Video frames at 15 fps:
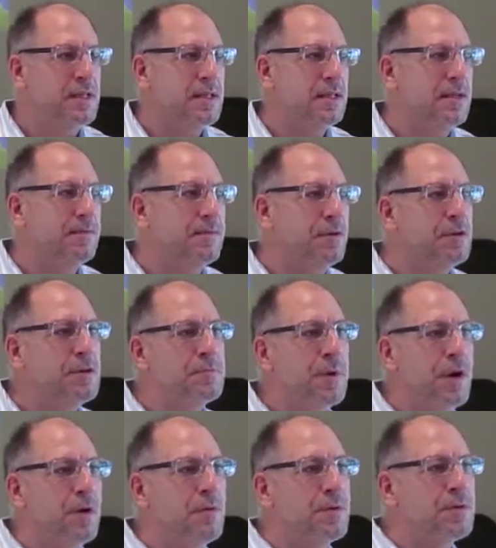that the first
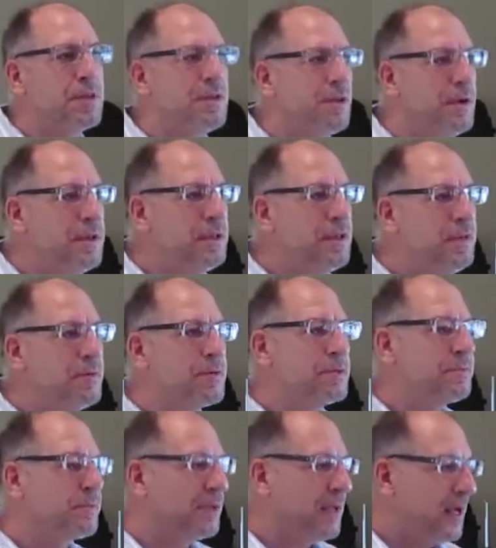part was anointed, was
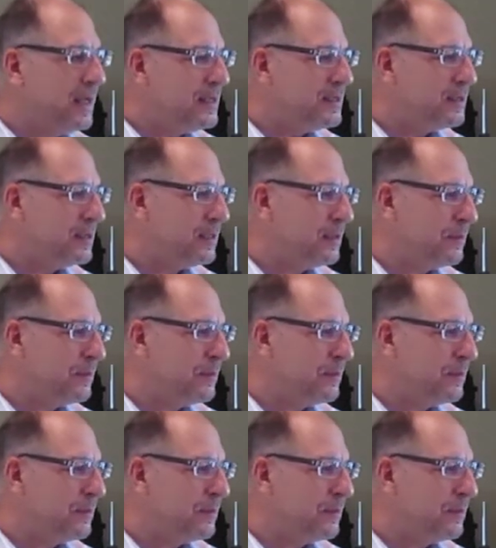blessed.